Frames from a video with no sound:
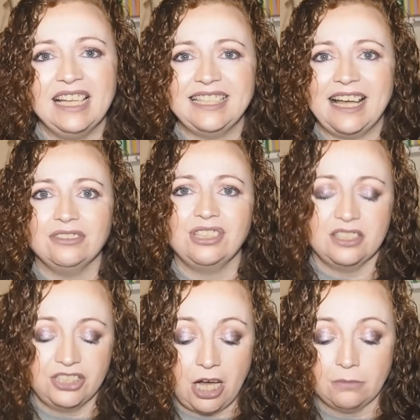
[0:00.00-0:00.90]
down to the
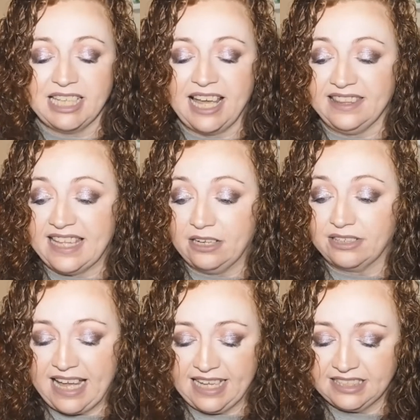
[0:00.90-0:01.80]
top ten now,
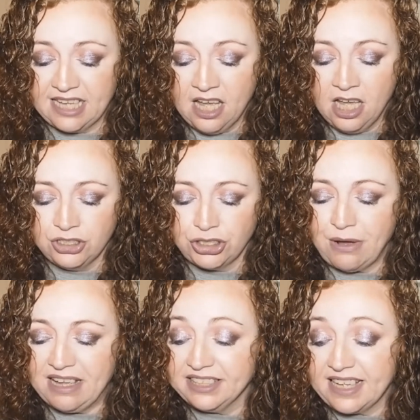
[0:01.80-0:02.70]
guys. So
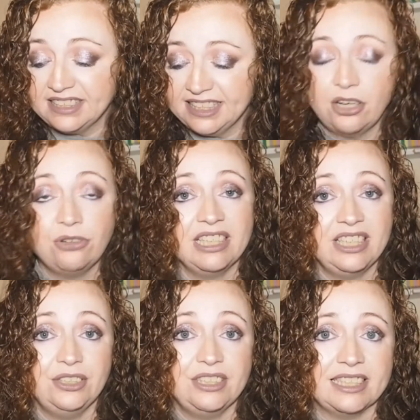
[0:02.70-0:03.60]
I, I did only
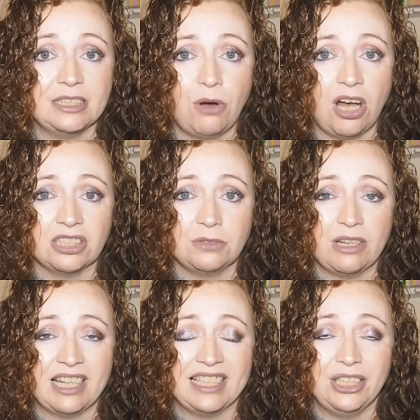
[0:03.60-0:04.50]
use this once
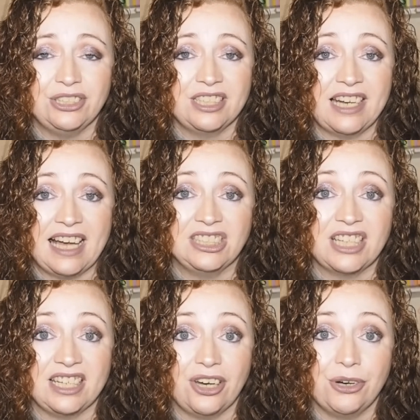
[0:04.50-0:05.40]
when I used an
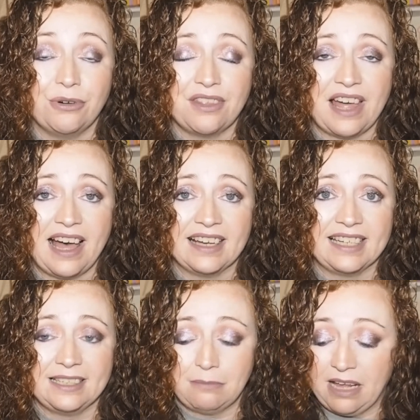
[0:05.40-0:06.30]
eyeshadow that
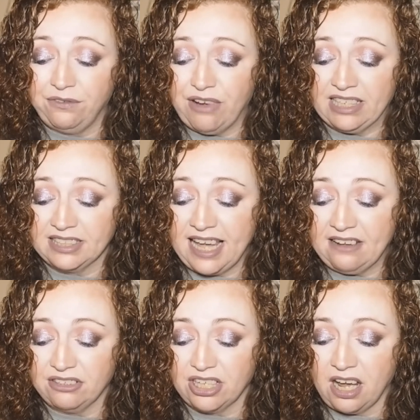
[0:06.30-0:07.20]
my friend
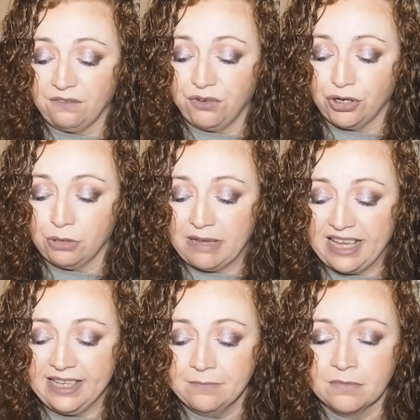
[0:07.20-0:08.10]
Karen got for
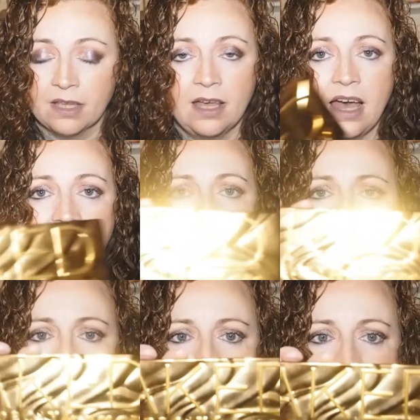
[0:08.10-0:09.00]
me.
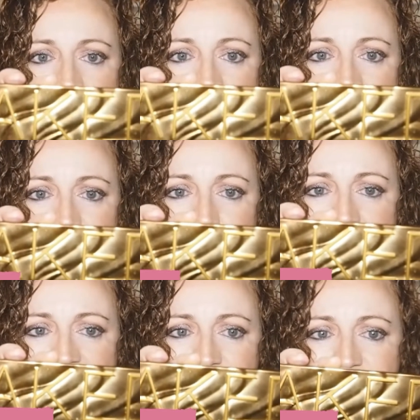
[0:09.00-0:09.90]
Um, so I
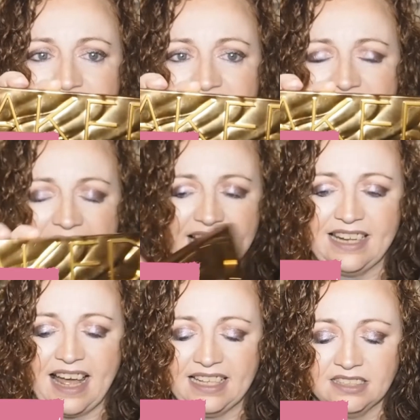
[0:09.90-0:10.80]
used it then,
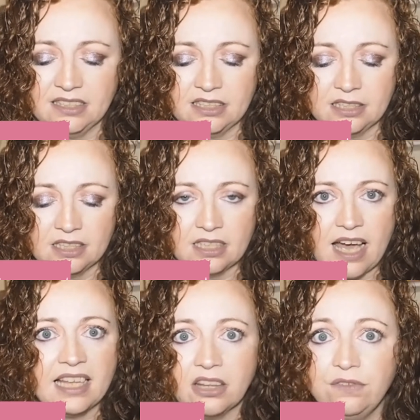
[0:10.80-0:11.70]
and
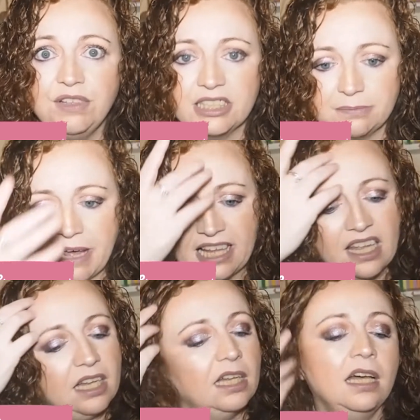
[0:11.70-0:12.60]
I love this
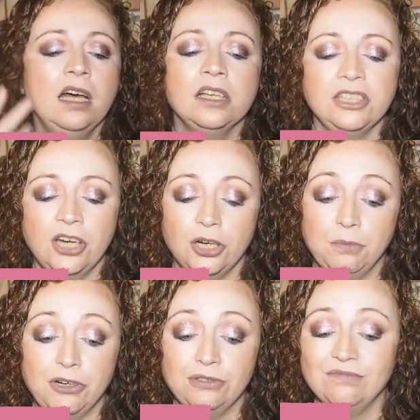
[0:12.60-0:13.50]
palette, you know,
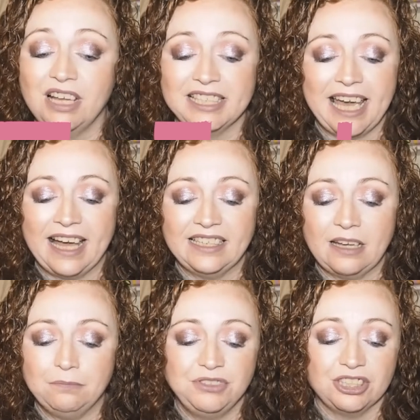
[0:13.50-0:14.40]
but again,
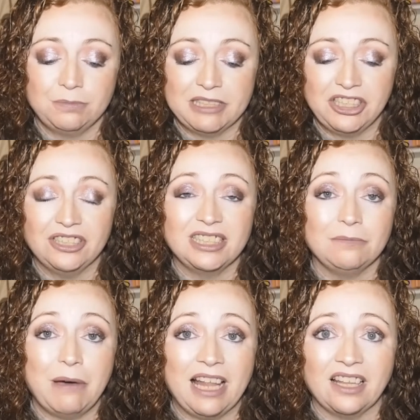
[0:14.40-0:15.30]
I've just been using
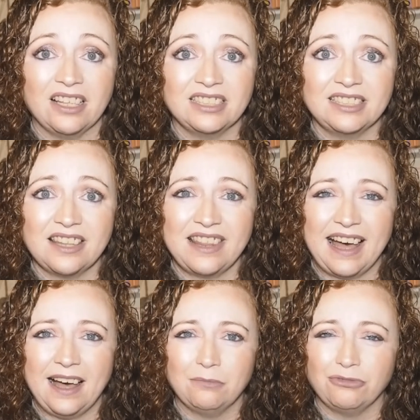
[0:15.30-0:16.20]
palettes that I'm